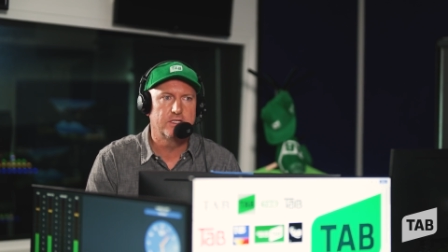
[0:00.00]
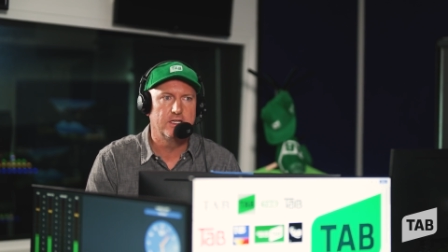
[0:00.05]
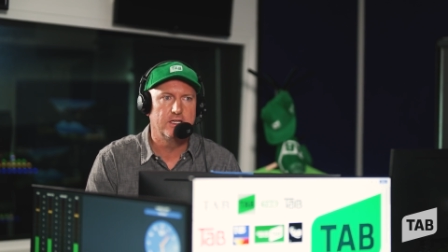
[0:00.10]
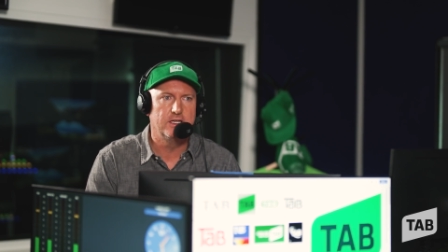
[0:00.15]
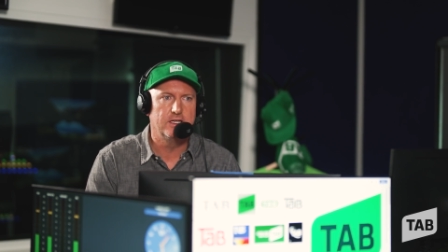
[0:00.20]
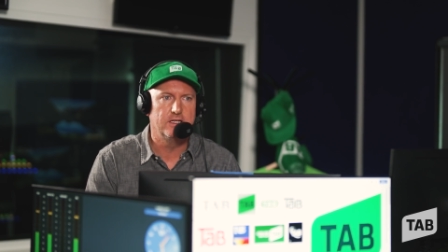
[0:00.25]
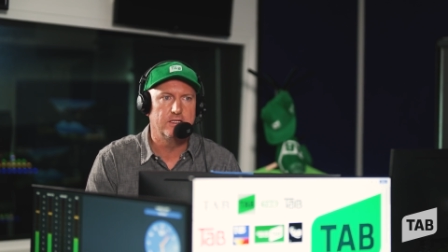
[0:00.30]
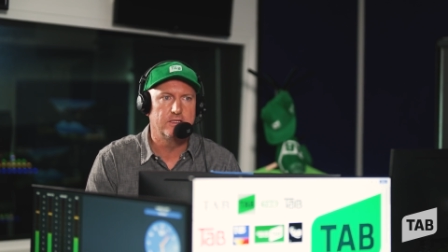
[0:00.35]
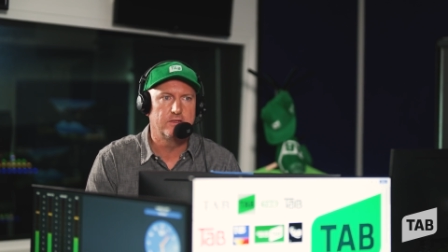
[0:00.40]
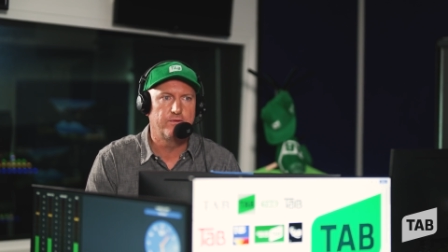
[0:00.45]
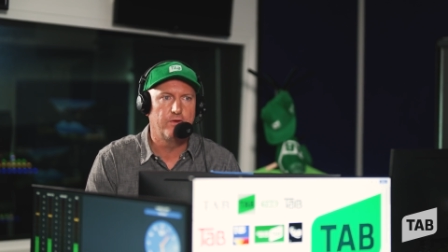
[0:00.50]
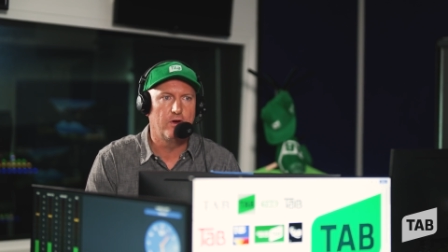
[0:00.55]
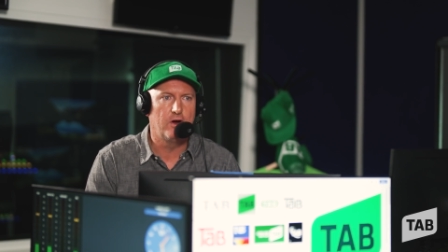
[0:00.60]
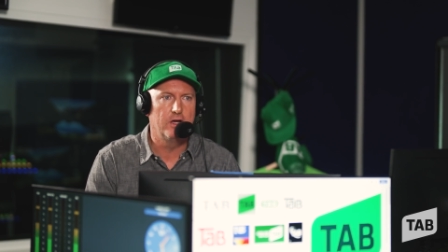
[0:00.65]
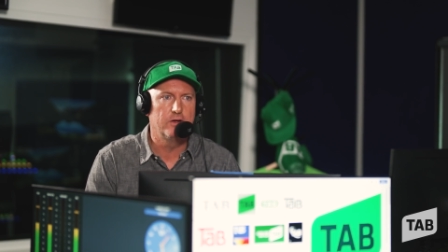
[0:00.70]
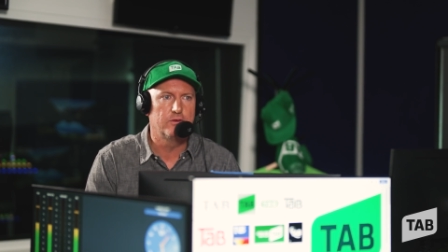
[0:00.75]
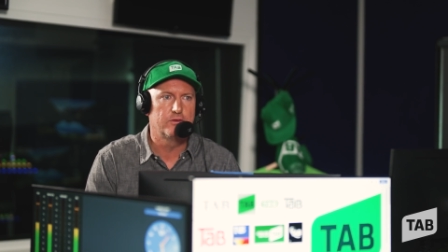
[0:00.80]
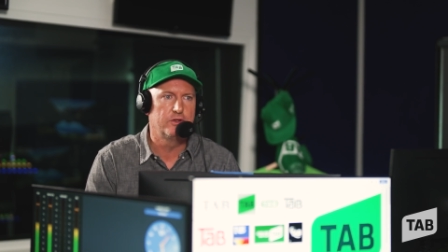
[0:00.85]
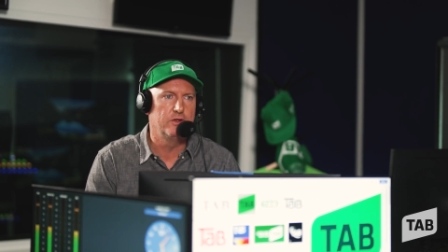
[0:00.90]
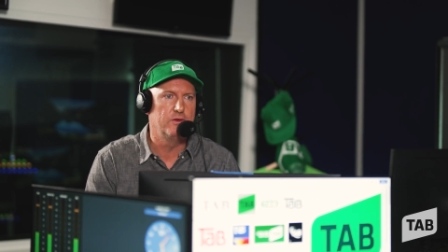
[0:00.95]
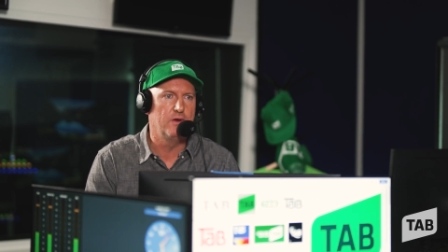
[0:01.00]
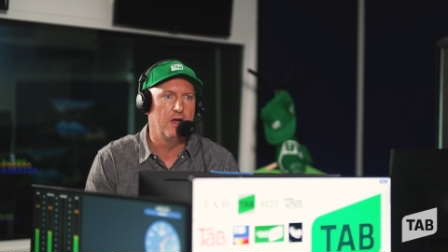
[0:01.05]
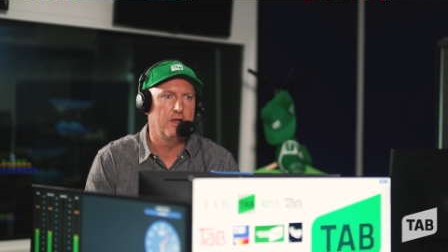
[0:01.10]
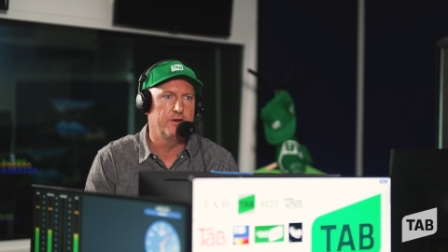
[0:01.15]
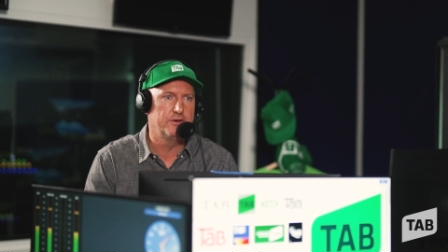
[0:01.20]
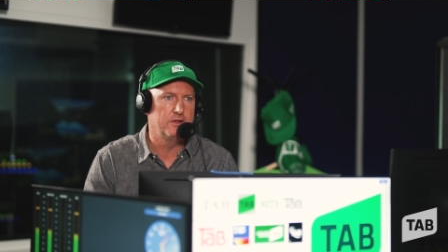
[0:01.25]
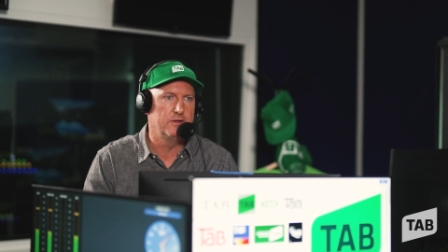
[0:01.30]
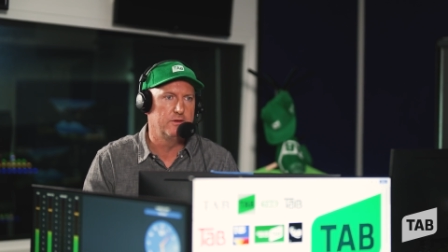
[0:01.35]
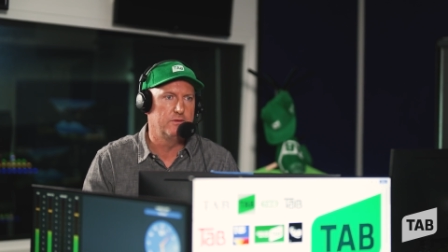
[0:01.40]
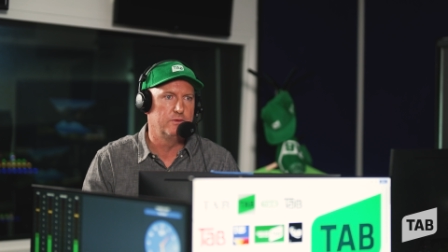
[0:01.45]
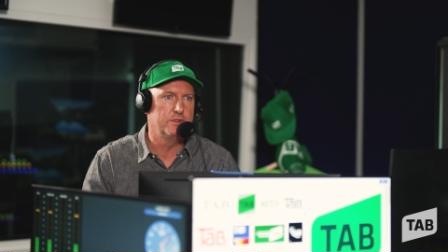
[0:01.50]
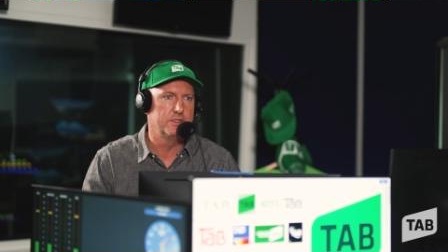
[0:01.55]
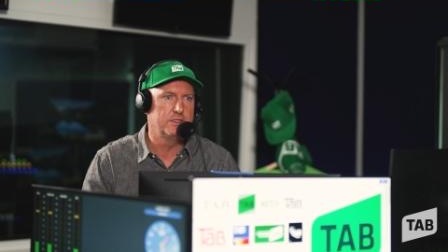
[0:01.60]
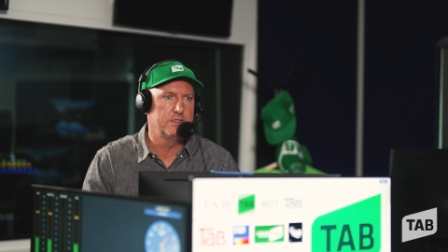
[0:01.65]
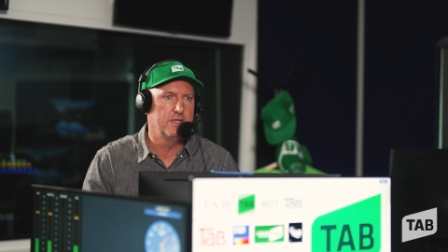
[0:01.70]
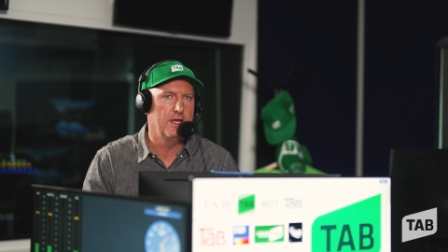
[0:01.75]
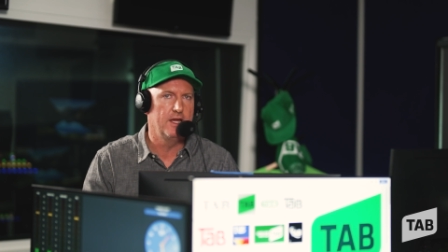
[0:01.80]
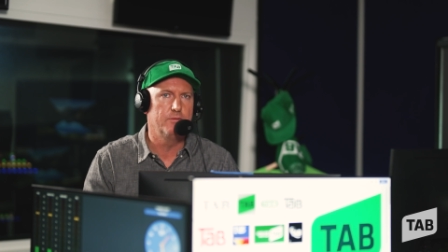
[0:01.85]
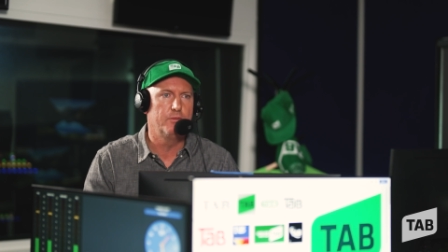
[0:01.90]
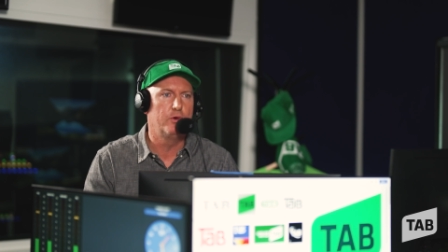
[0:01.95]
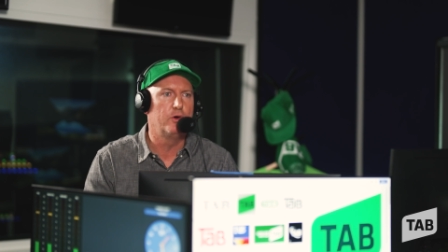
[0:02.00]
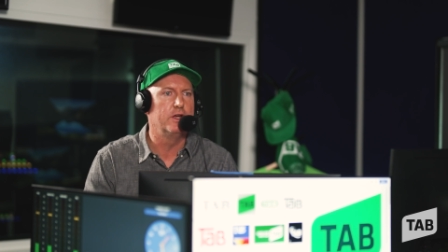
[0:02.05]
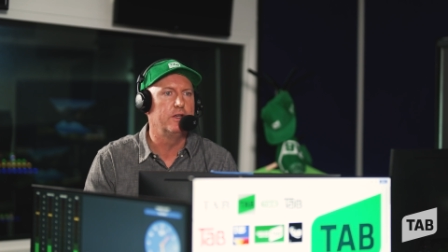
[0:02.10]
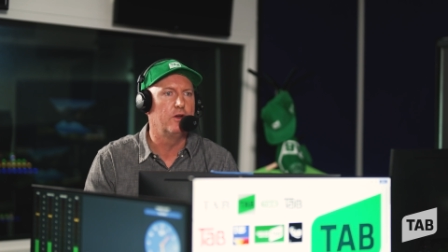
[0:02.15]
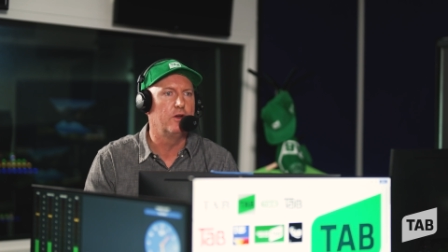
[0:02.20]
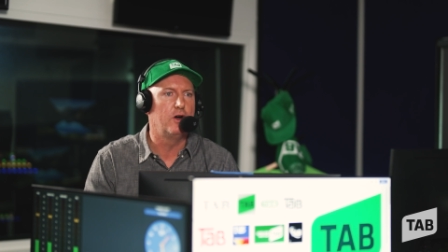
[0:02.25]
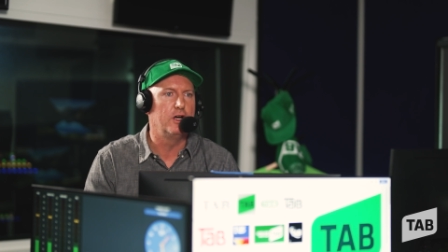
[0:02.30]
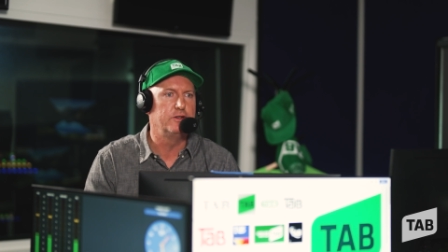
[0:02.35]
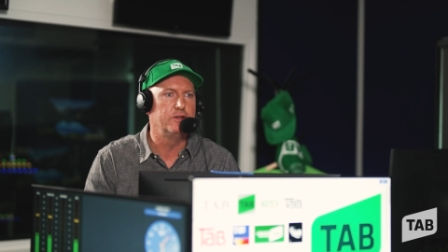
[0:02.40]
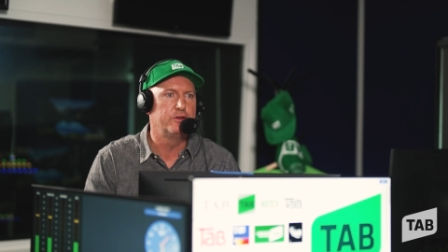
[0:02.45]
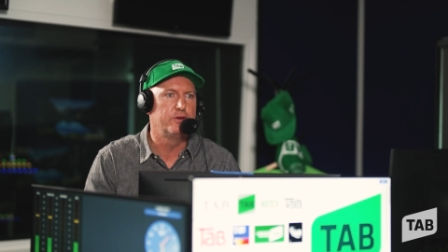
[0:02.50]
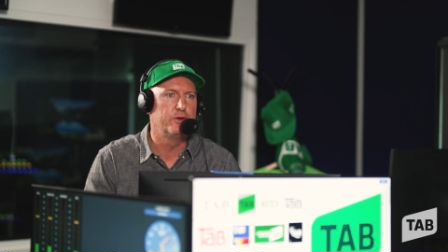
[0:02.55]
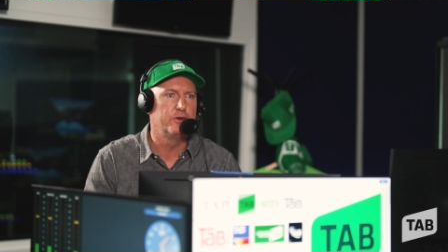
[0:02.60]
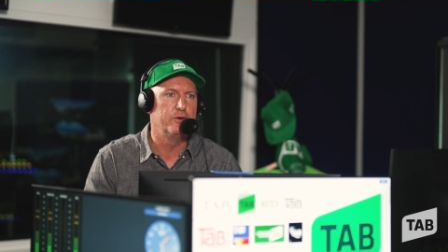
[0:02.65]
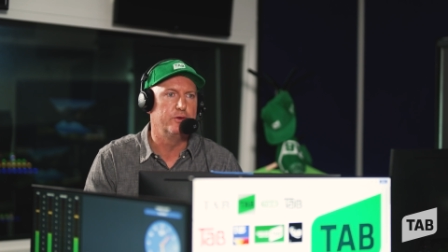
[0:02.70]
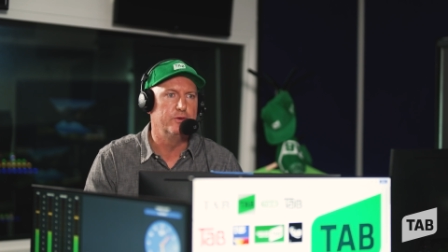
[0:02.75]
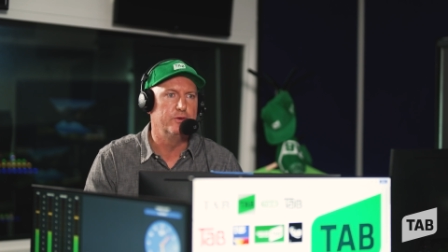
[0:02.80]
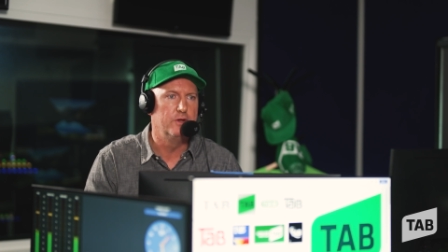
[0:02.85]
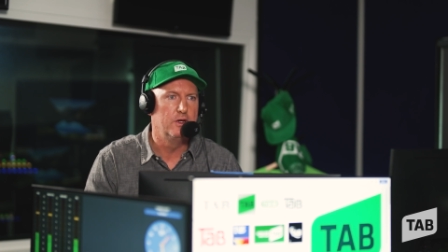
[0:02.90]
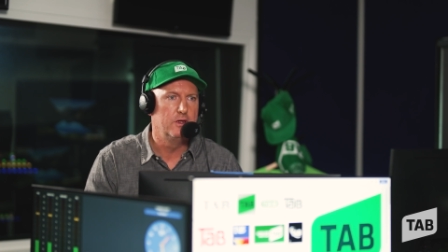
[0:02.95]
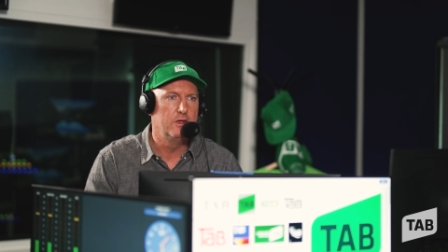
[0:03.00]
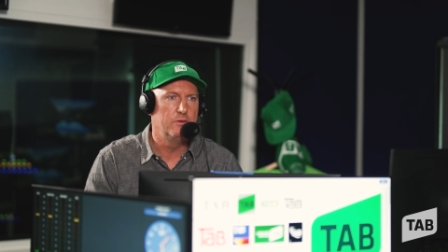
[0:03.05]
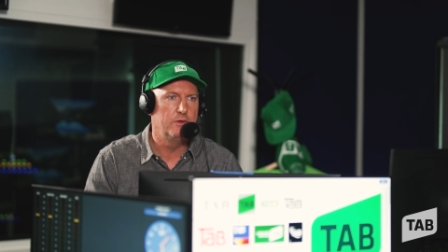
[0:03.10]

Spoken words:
his final 200 was 10.92,